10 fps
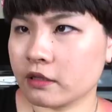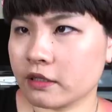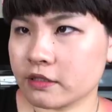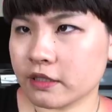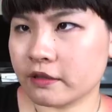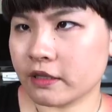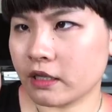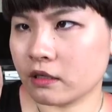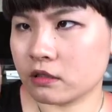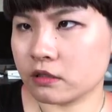this I
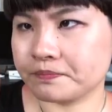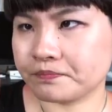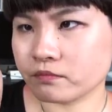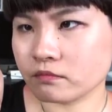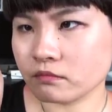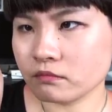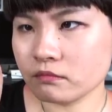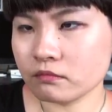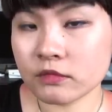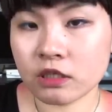think
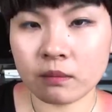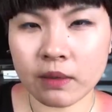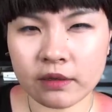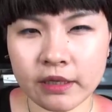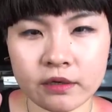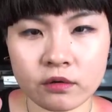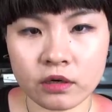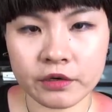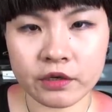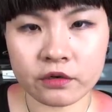about like
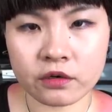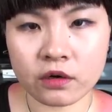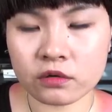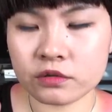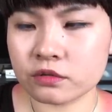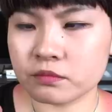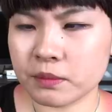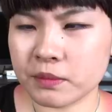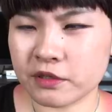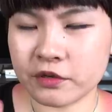a year ago,
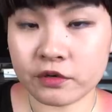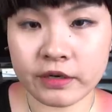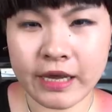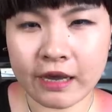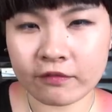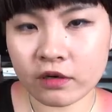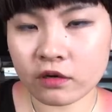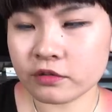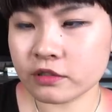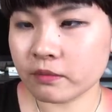maybe a year and a half
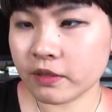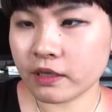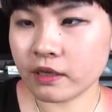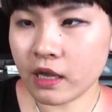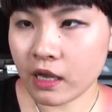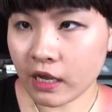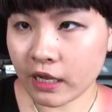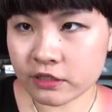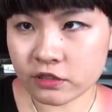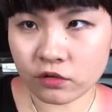ago or something.
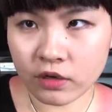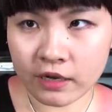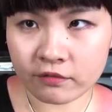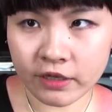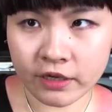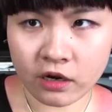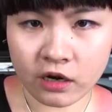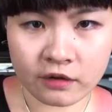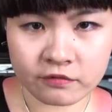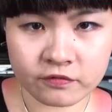I still have like
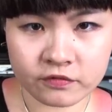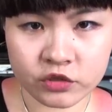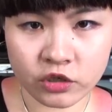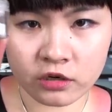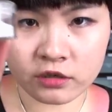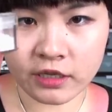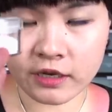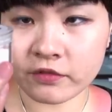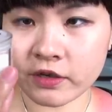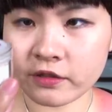half jar
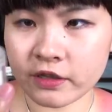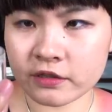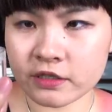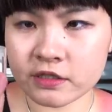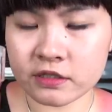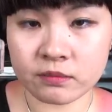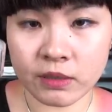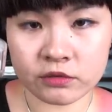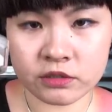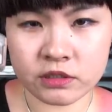left. I think this is
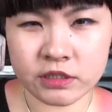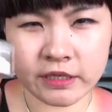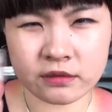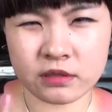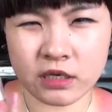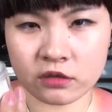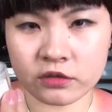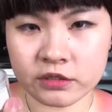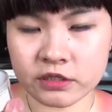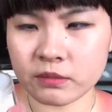about ten
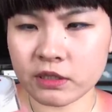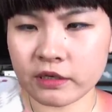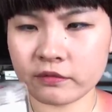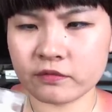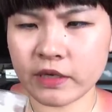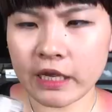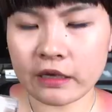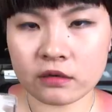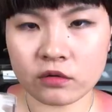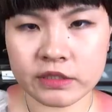dollars, I believe,
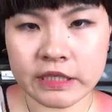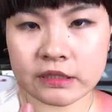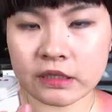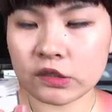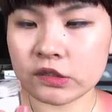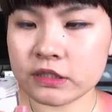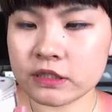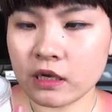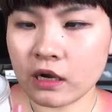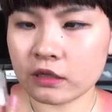eight or ten
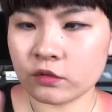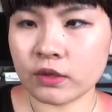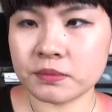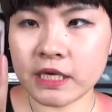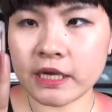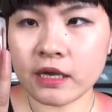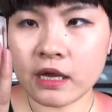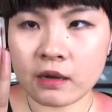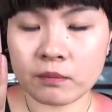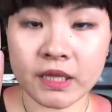dollars on the website.
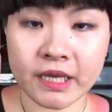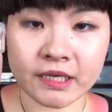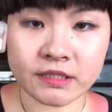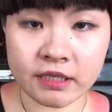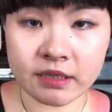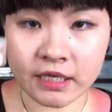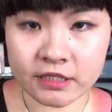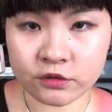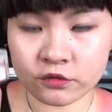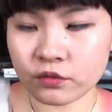But like I said, it
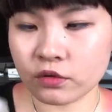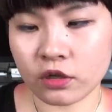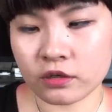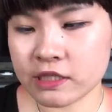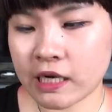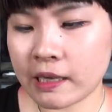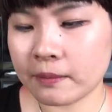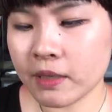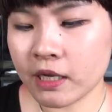lasts you for a long time,